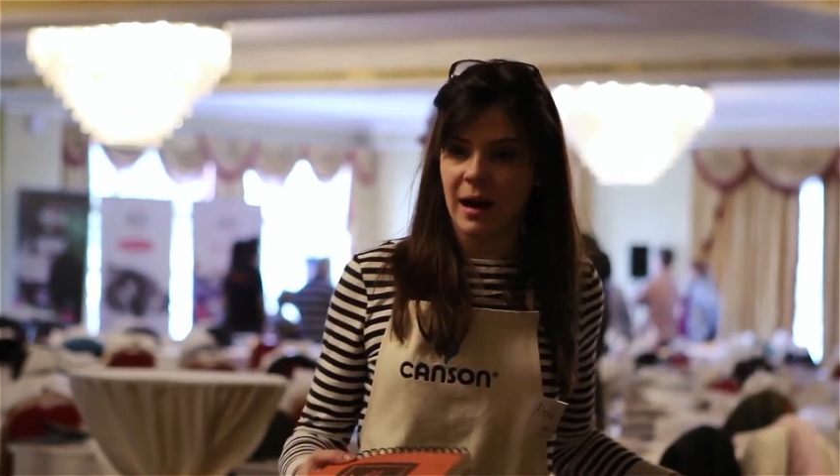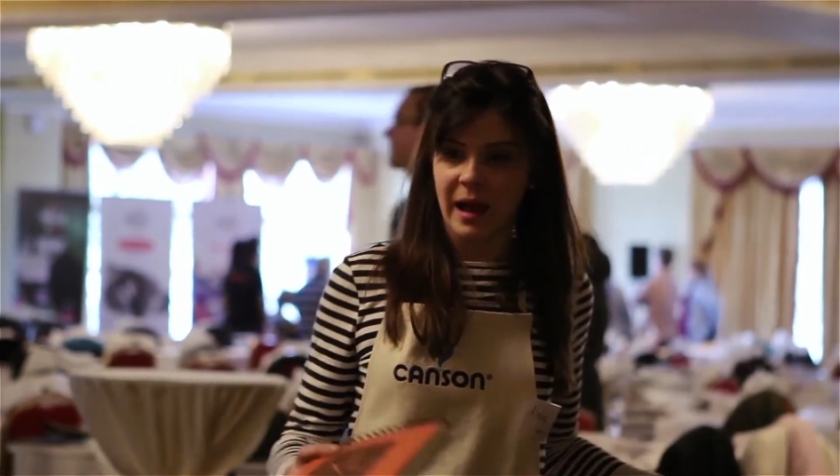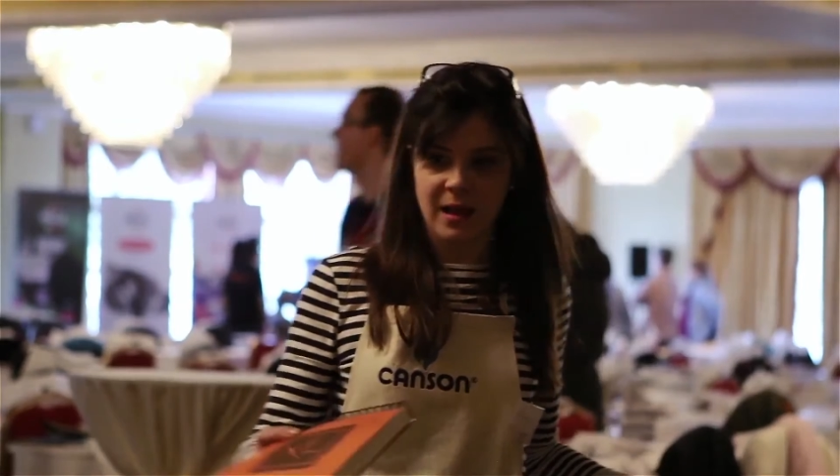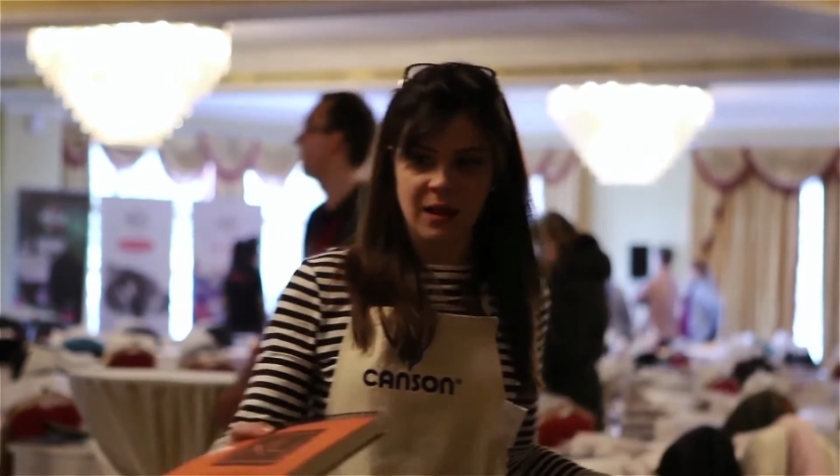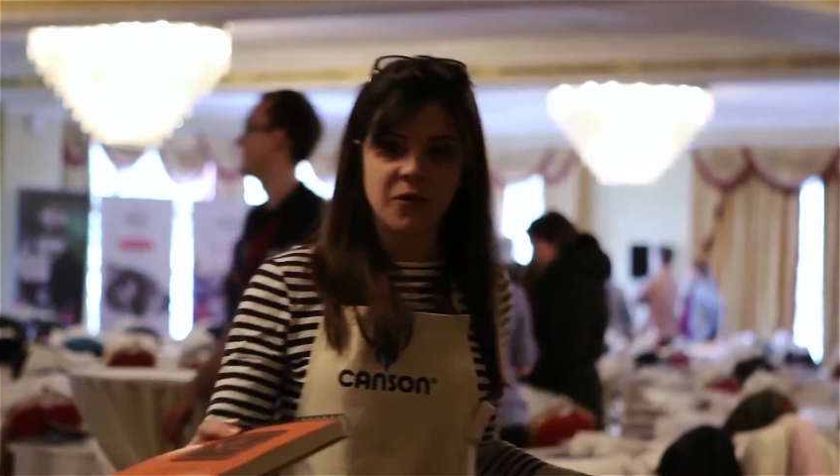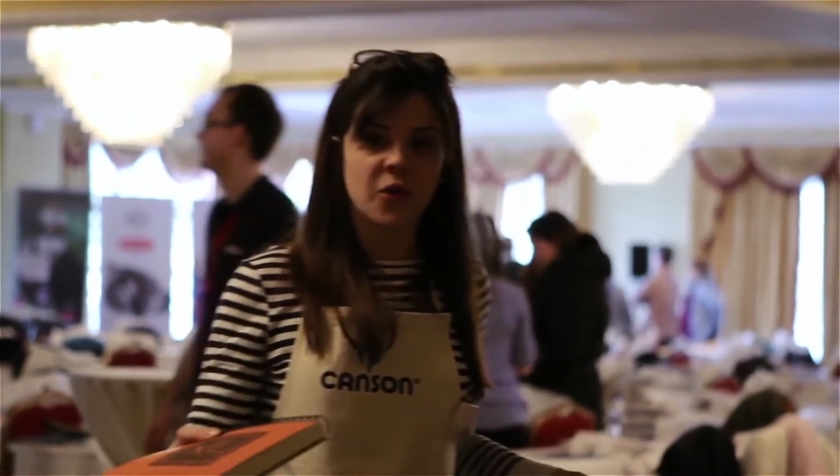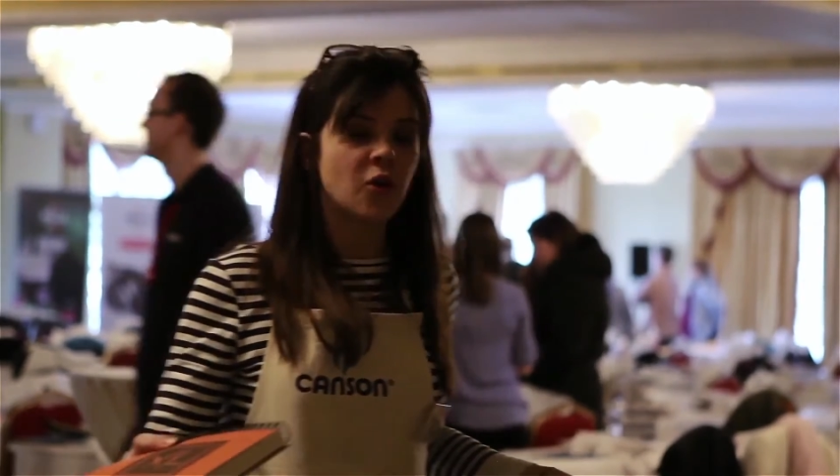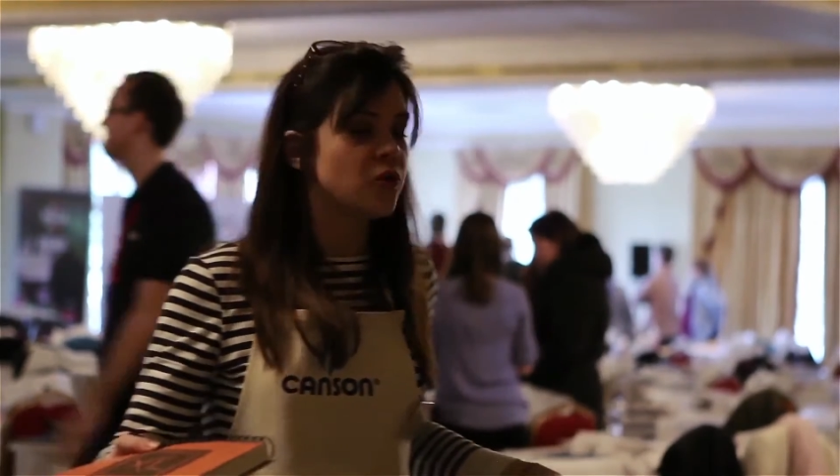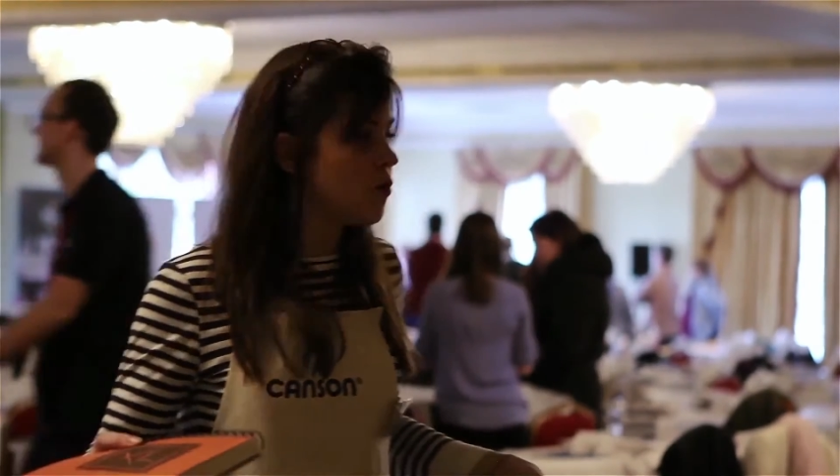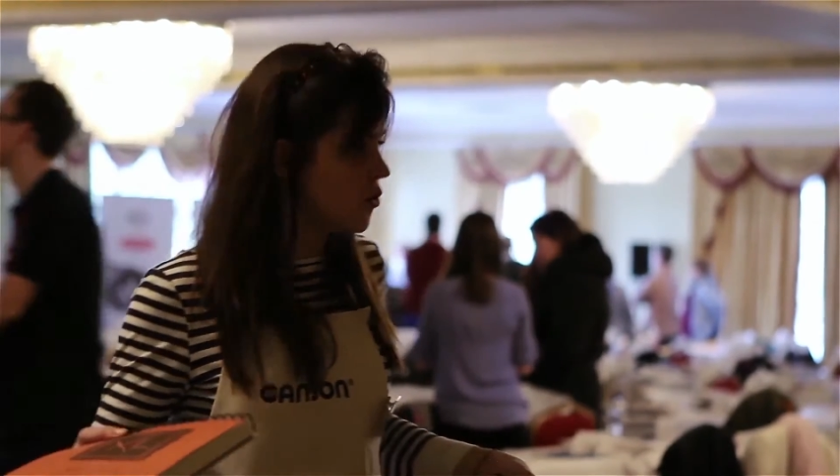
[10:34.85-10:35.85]
like give a
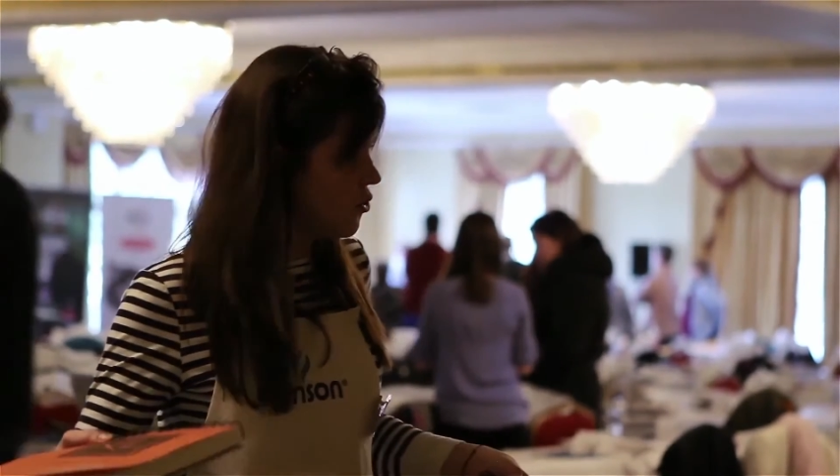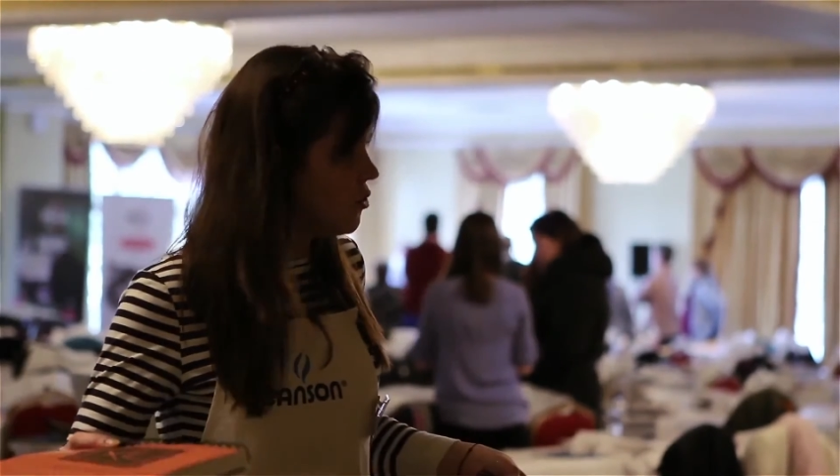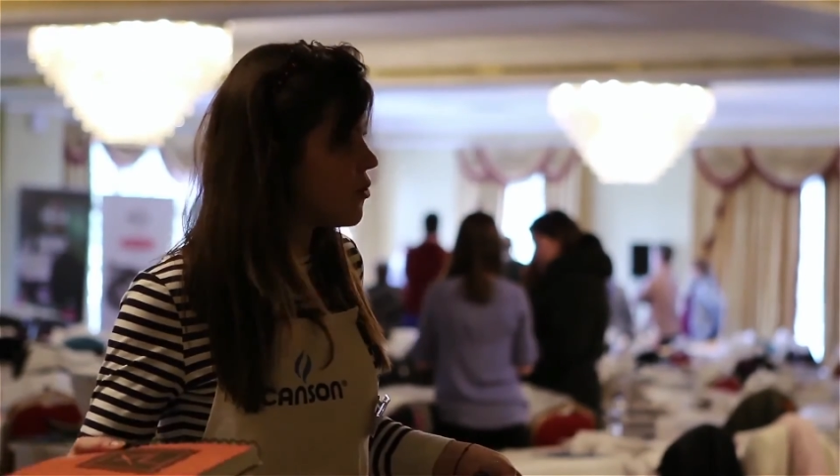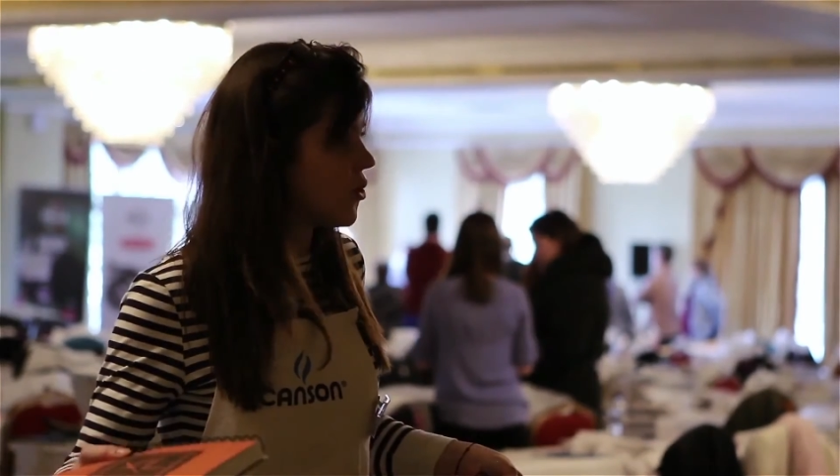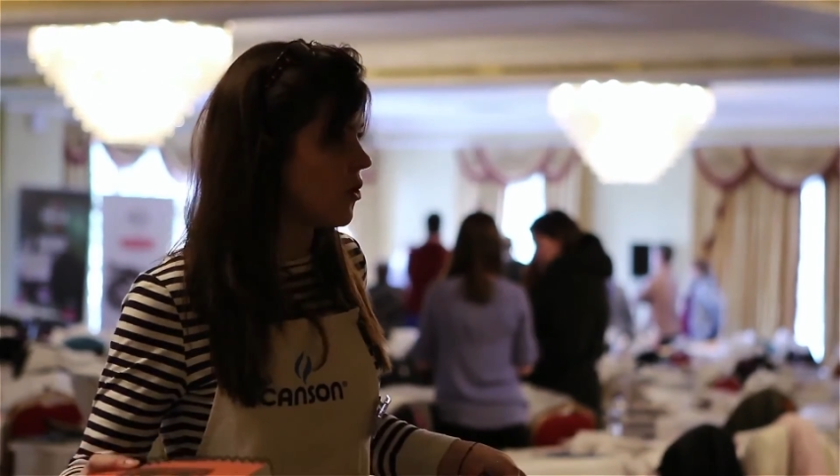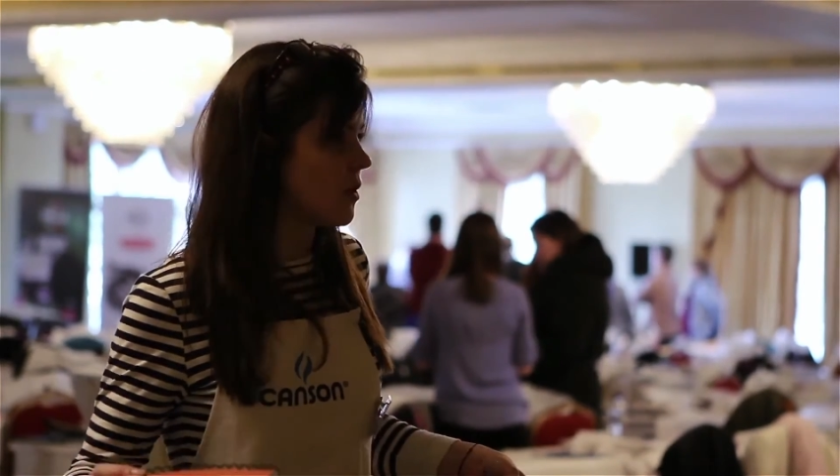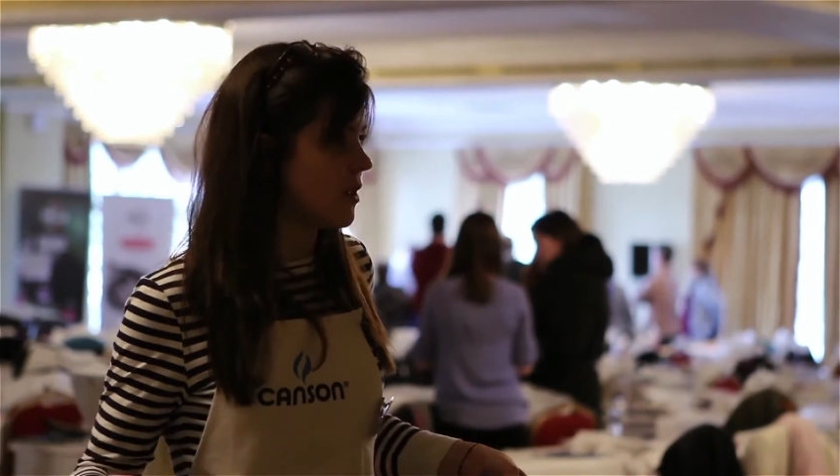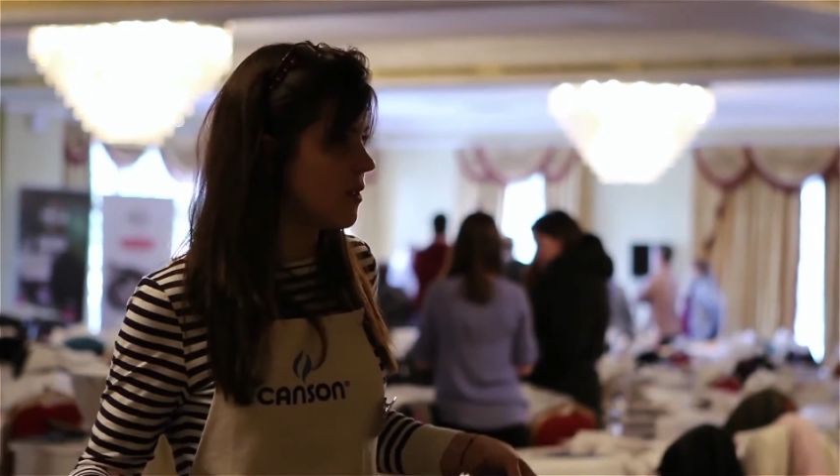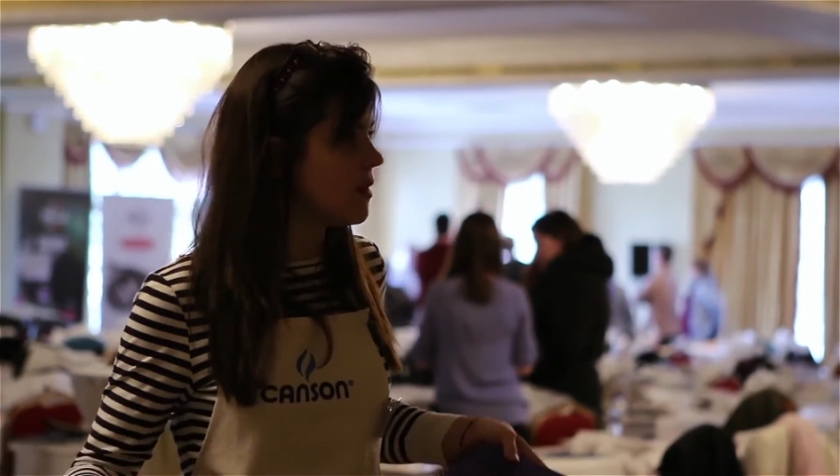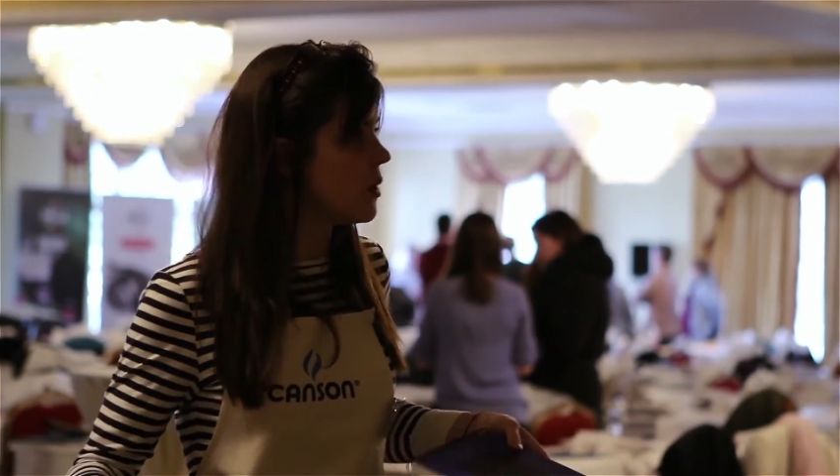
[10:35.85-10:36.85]
go to the new product
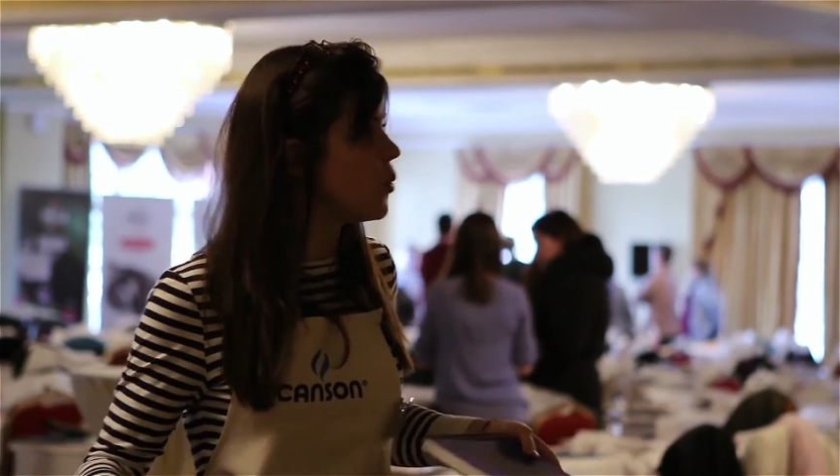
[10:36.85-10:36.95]
and see